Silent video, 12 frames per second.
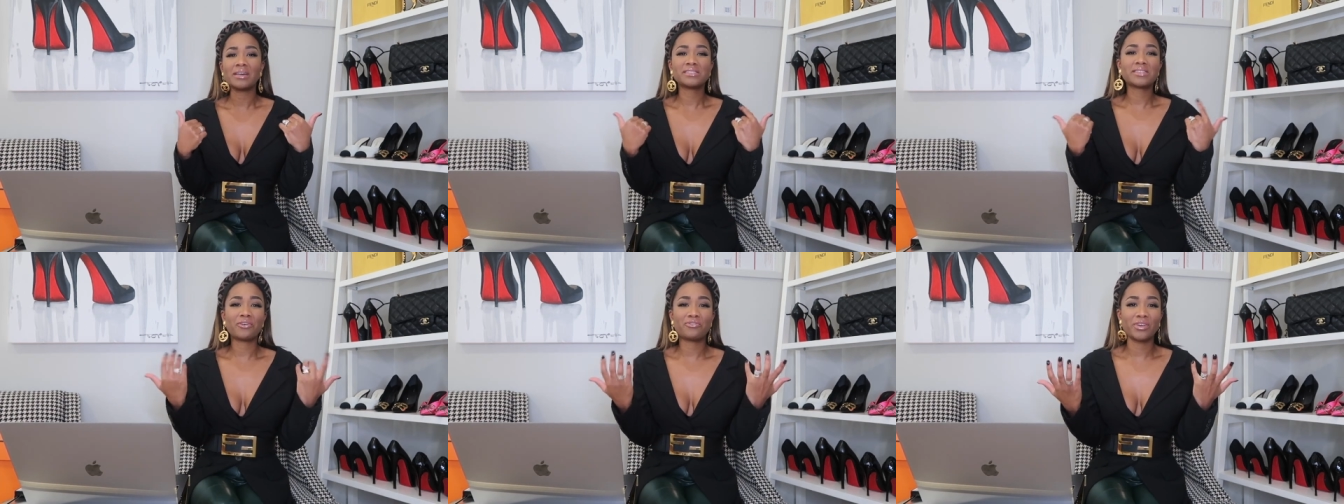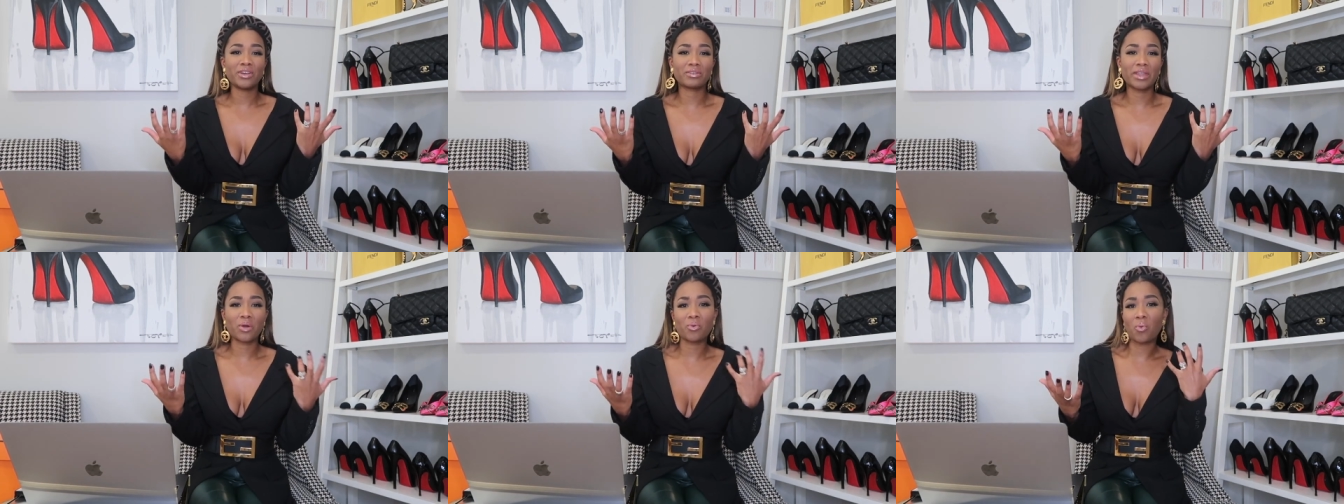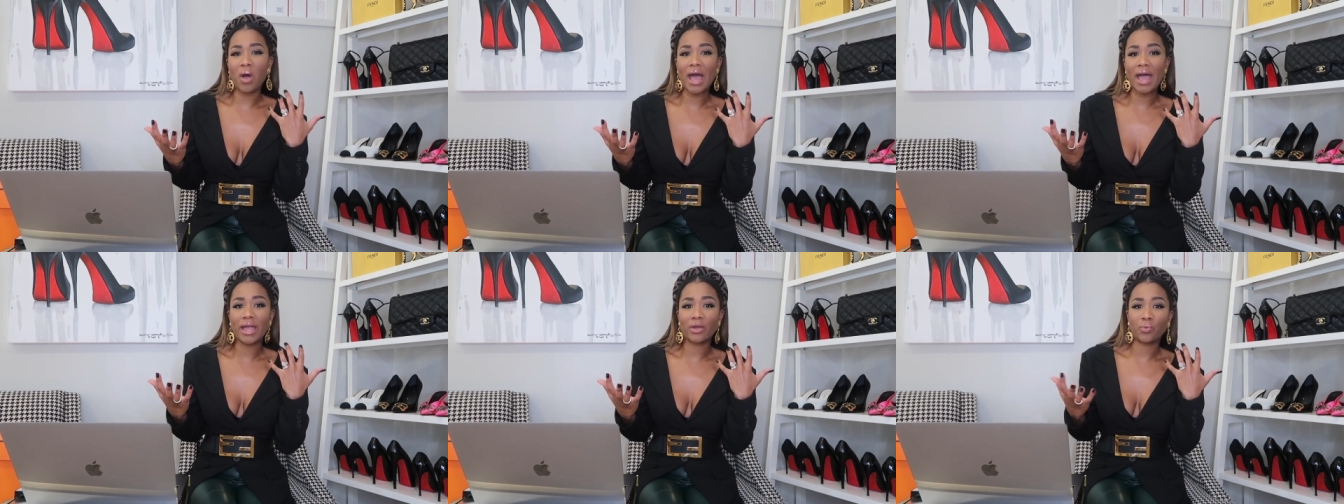so I figure like
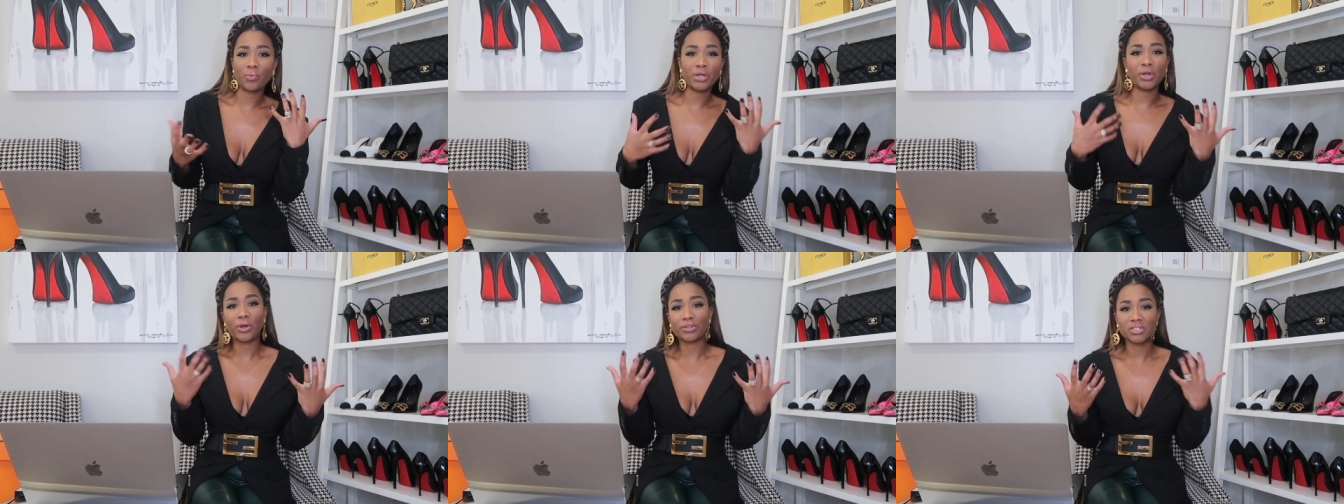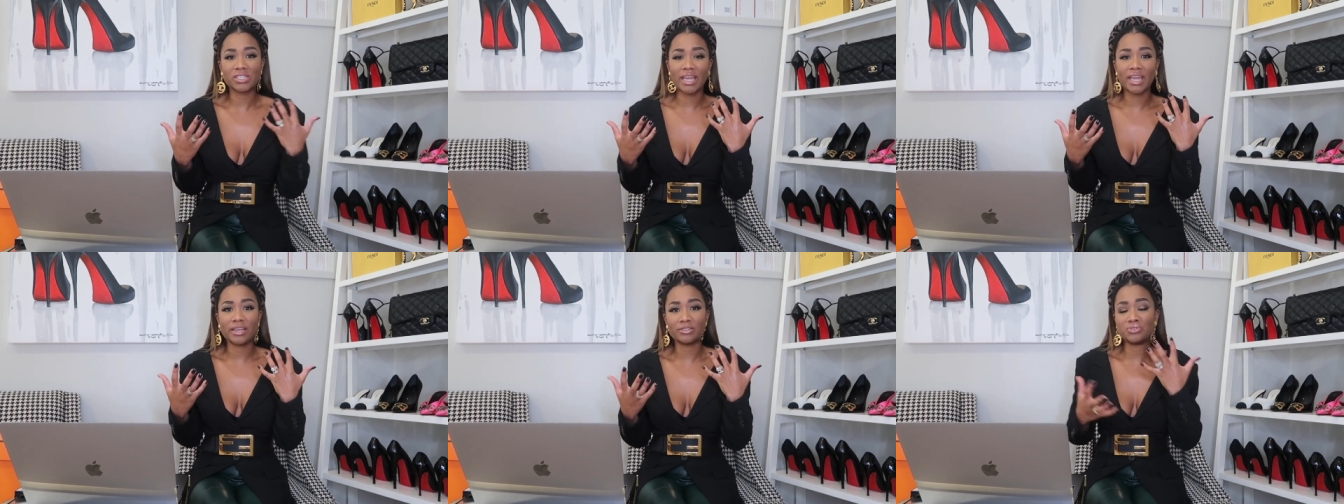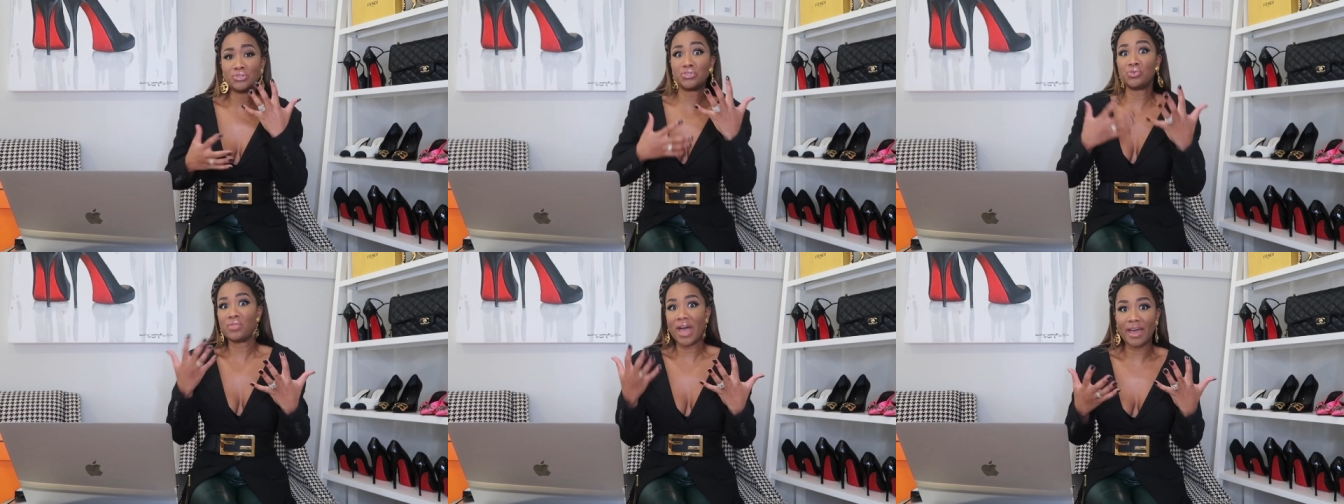why regurgitate and
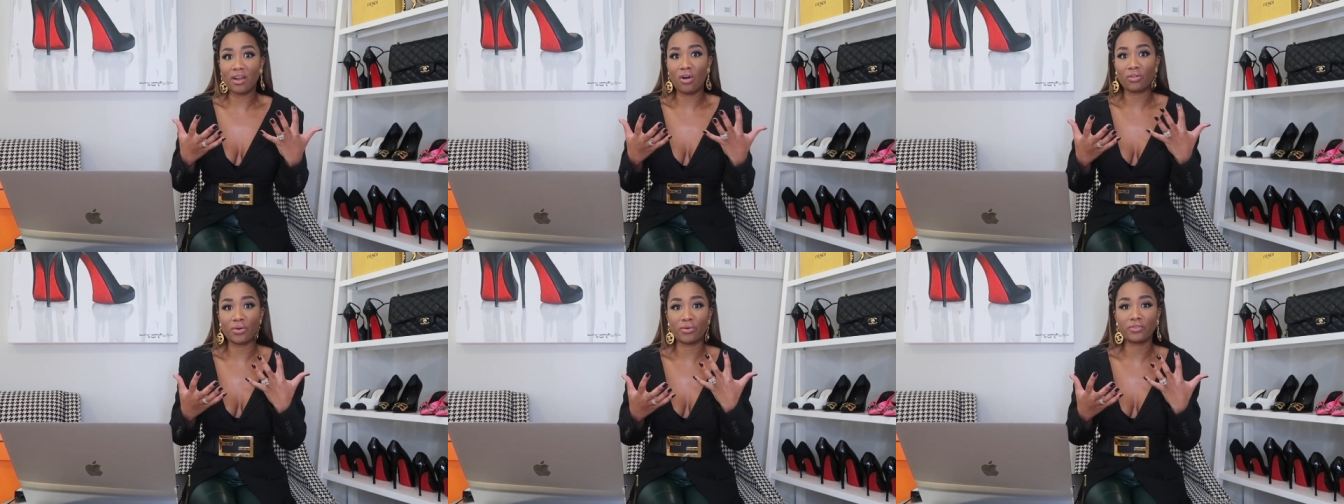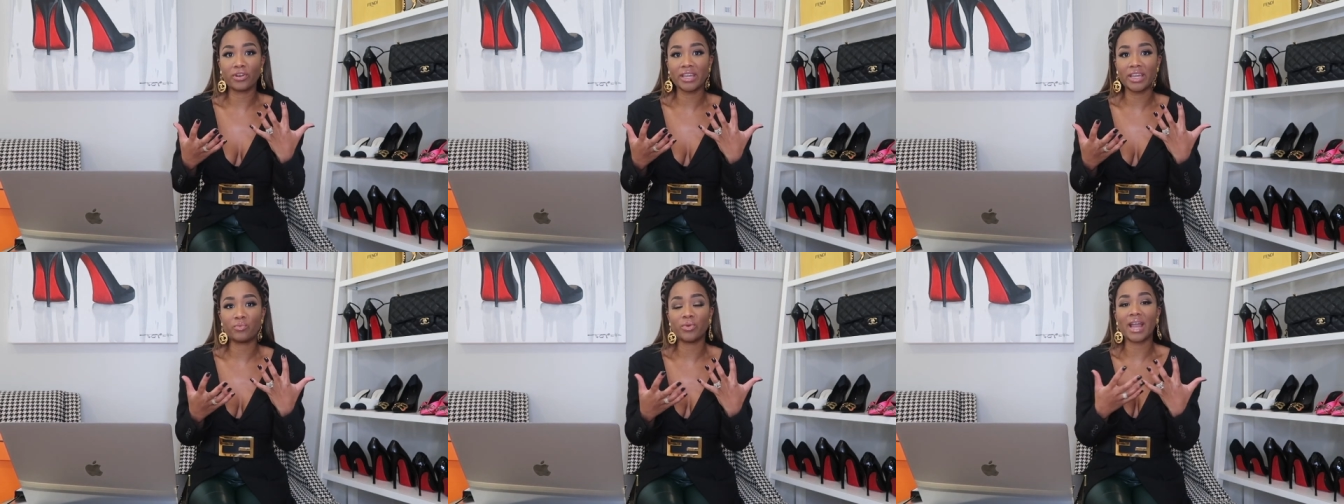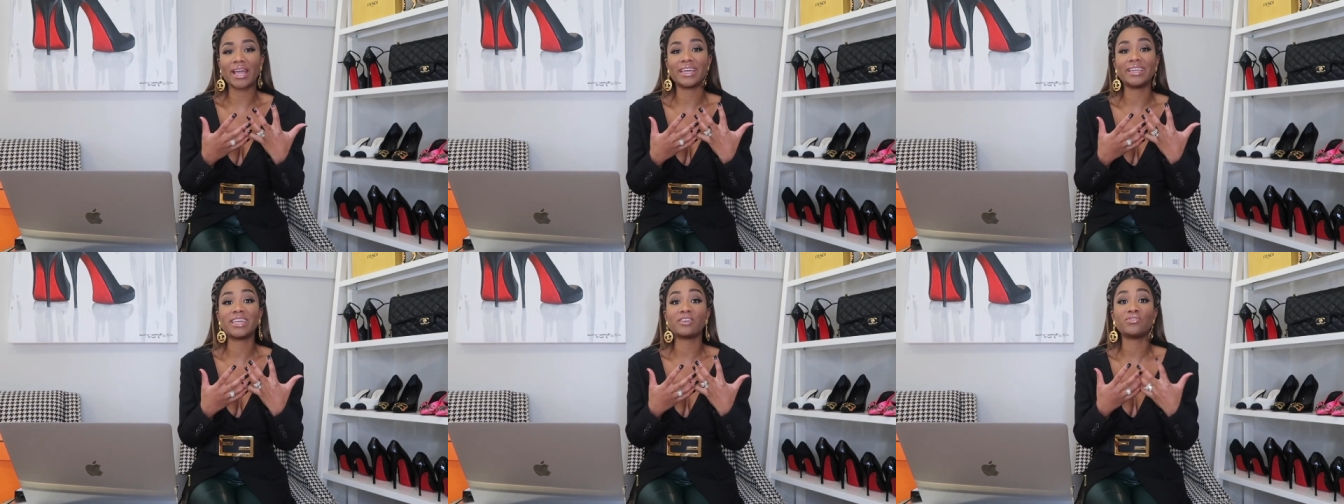do that all over again when I
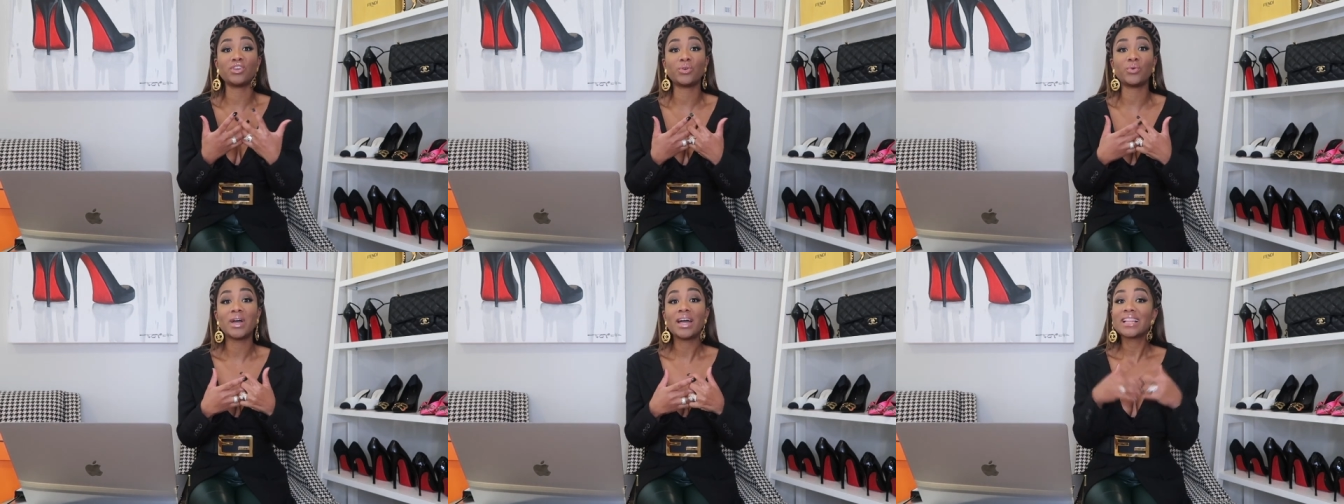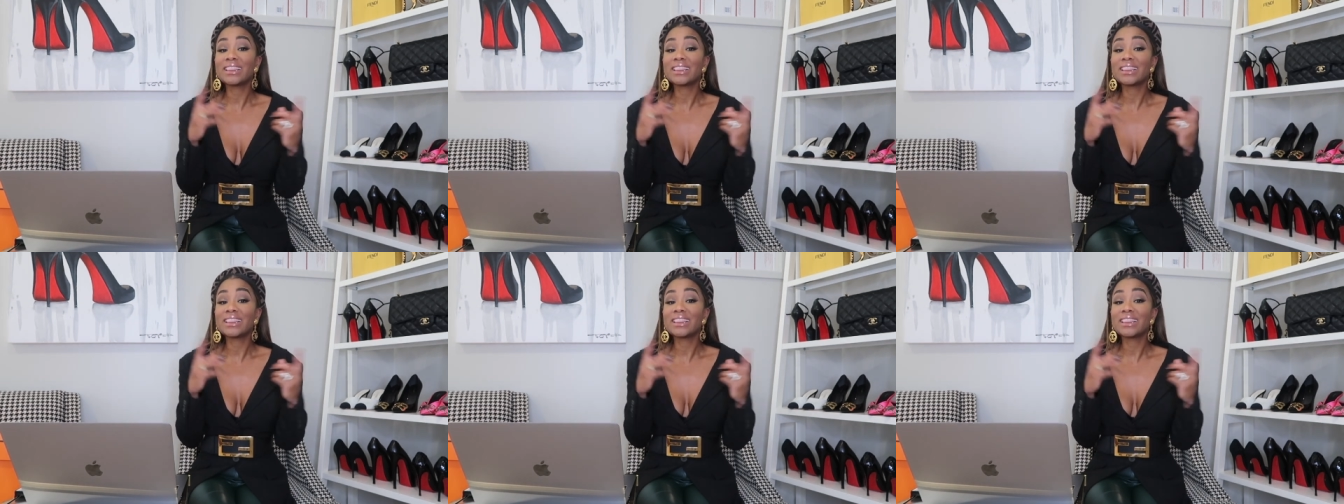can give you